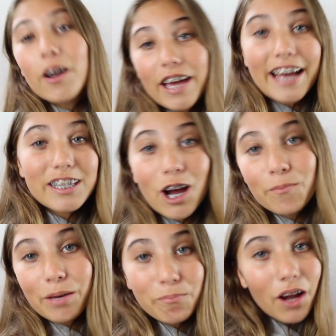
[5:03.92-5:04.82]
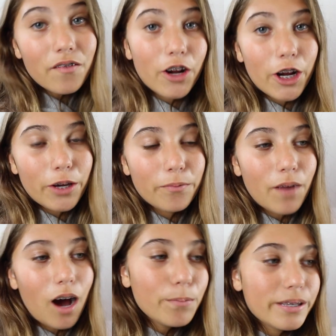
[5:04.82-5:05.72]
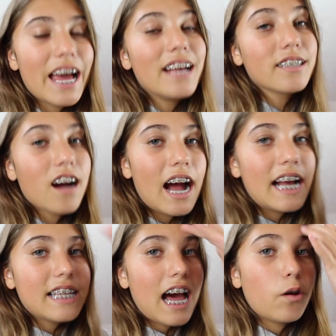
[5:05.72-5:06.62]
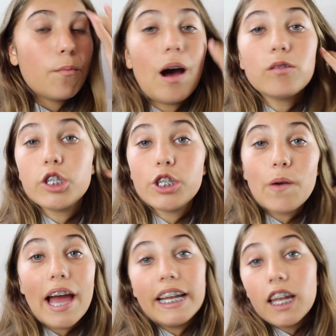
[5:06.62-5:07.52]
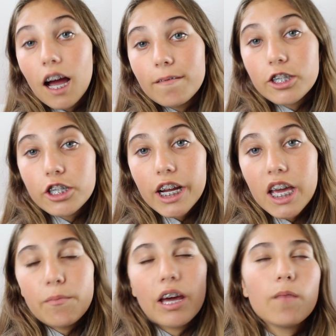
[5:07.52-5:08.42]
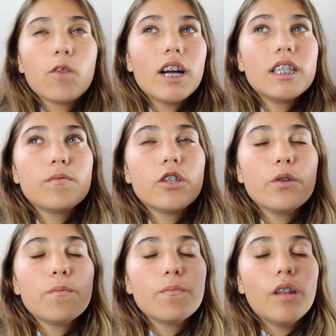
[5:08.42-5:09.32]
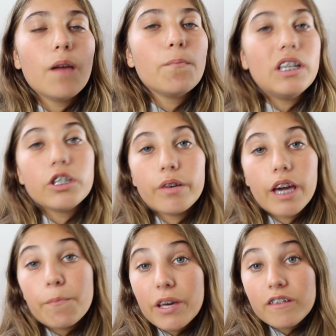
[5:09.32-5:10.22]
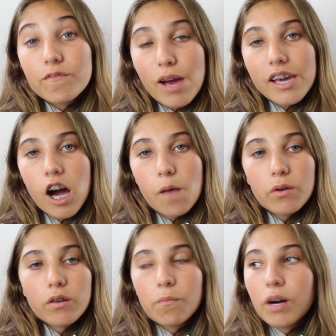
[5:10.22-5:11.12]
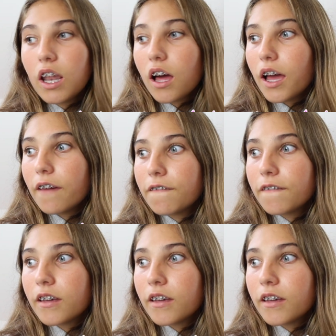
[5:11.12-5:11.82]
Okay, so I'm in my room upstairs, guys, and I'm about to do a live stream, and I'm going to do like be doing a bit of makeup on my live.